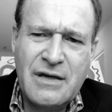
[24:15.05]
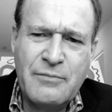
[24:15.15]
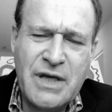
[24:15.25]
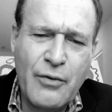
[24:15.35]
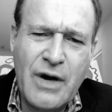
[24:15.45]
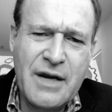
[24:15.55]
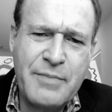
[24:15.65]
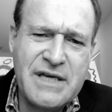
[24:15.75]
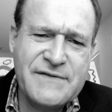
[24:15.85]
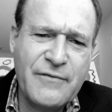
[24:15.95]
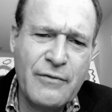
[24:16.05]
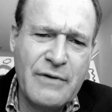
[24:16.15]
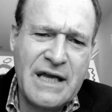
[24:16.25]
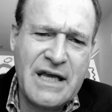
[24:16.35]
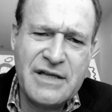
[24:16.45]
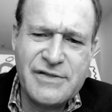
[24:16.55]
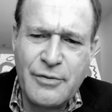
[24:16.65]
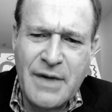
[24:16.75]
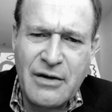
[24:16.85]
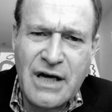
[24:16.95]
me to write a piece for any
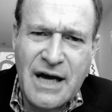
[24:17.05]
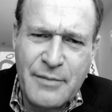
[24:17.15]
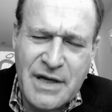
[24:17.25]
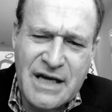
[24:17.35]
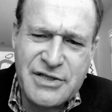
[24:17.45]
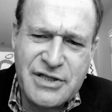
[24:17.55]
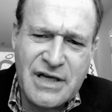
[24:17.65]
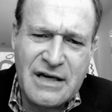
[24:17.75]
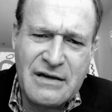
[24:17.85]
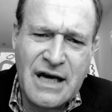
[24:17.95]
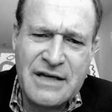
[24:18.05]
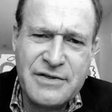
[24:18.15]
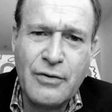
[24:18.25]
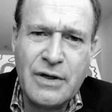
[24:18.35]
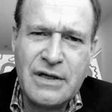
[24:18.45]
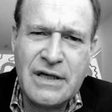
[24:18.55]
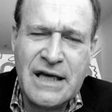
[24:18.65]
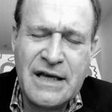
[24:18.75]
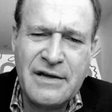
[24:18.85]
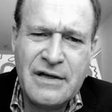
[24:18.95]
instrumental combination, I do it,
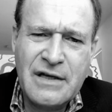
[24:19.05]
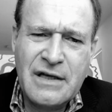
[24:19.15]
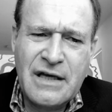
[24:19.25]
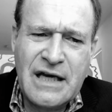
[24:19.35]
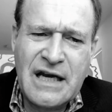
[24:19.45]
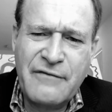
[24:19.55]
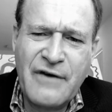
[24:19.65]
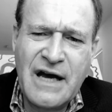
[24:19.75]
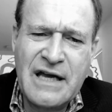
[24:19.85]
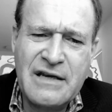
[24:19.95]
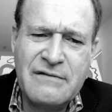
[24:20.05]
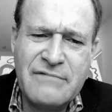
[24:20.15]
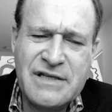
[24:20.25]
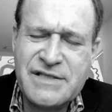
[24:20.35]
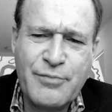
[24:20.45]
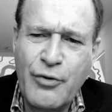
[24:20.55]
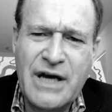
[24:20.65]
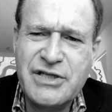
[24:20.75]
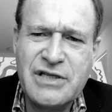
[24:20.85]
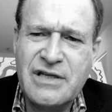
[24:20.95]
and I find
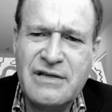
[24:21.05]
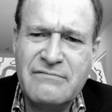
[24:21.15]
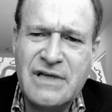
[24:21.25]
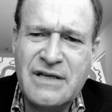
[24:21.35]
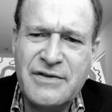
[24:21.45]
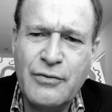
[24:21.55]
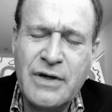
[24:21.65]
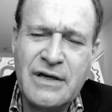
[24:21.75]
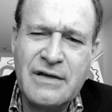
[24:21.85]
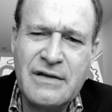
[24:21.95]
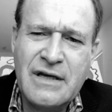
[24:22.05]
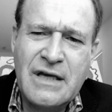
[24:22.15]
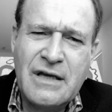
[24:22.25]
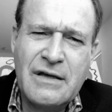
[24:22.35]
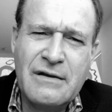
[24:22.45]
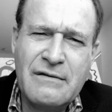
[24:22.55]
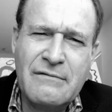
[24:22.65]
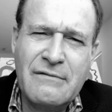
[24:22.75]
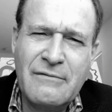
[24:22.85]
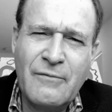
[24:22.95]
inspiration in doing it.
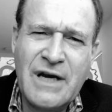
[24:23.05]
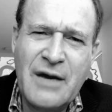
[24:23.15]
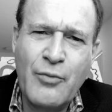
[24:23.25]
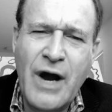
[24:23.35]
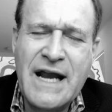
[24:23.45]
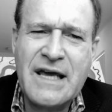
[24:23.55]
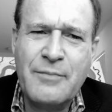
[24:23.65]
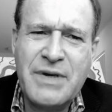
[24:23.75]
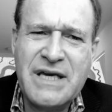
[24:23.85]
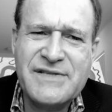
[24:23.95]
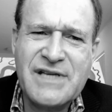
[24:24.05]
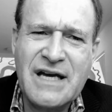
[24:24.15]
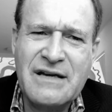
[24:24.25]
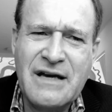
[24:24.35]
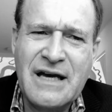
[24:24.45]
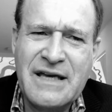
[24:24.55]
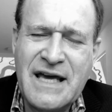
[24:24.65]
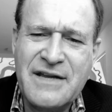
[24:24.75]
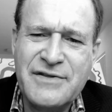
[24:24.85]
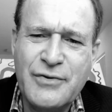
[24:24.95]
When I'm writing a piece, I
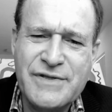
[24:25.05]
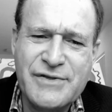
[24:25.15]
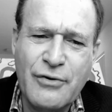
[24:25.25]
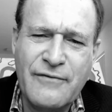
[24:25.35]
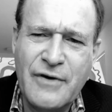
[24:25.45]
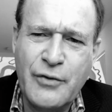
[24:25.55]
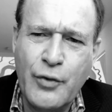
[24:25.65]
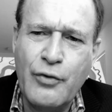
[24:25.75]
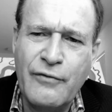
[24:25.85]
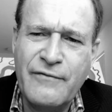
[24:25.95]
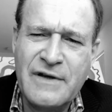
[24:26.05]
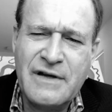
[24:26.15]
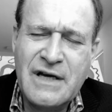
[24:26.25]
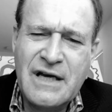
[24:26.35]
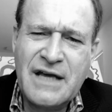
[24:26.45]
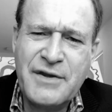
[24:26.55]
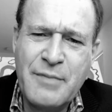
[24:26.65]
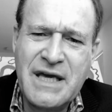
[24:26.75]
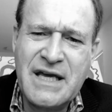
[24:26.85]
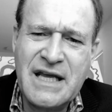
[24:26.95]
get into a sort of a groove. At the
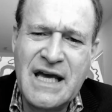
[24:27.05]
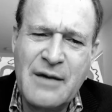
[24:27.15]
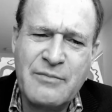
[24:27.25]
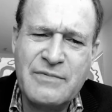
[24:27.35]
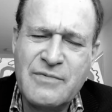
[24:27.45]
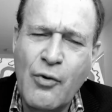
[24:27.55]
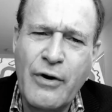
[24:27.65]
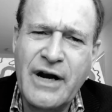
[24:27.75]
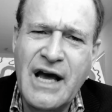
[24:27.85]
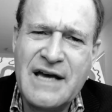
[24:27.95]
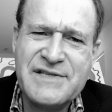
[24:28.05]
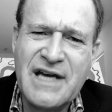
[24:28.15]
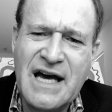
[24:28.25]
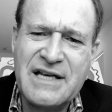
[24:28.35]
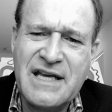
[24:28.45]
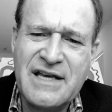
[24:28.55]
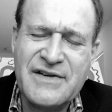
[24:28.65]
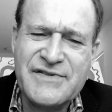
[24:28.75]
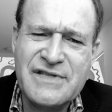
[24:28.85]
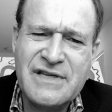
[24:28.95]
beginning, I'm organizing
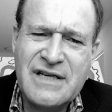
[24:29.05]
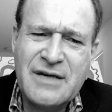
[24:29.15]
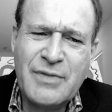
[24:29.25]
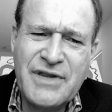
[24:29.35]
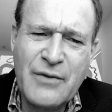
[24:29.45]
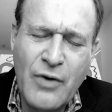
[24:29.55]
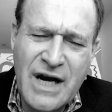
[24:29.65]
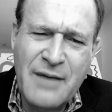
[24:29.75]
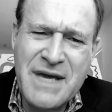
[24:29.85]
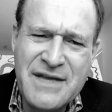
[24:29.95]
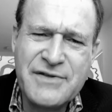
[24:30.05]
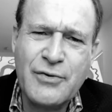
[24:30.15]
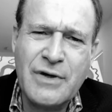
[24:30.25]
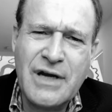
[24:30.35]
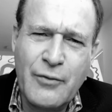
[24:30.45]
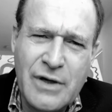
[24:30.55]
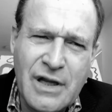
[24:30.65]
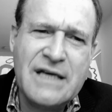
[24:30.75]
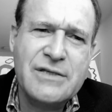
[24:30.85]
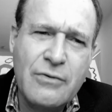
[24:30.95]
ideas, but then when I'm into it, I
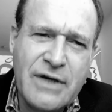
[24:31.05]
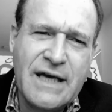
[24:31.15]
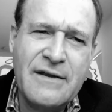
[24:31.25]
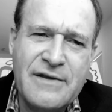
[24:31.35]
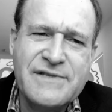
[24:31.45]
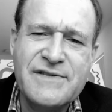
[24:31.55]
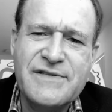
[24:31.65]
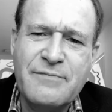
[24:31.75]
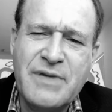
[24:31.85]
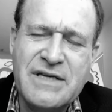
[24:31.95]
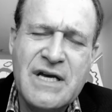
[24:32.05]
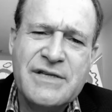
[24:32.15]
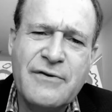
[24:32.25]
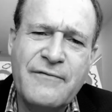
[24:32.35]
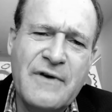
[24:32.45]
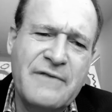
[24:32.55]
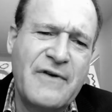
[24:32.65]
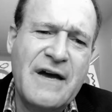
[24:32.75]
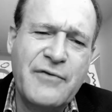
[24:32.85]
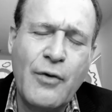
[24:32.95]
realize, okay, this is the piece. So if
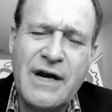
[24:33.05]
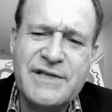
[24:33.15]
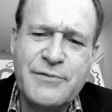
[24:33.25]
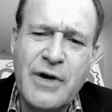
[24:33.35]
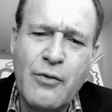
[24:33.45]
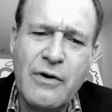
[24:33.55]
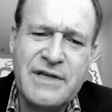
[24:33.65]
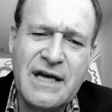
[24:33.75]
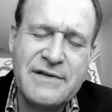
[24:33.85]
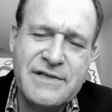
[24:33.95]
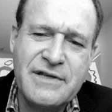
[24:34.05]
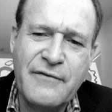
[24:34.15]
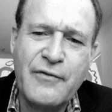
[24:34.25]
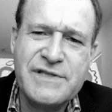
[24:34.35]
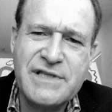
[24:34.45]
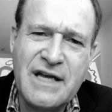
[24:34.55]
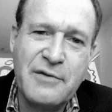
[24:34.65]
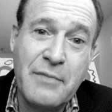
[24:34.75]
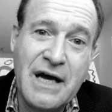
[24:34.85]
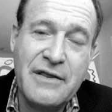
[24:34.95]
I have to write a string quartet, it's a different state
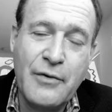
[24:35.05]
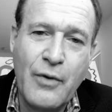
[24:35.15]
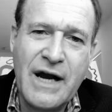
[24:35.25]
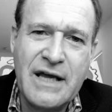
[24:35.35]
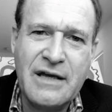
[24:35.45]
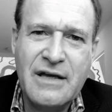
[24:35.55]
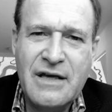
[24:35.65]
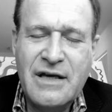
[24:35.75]
of mind than writing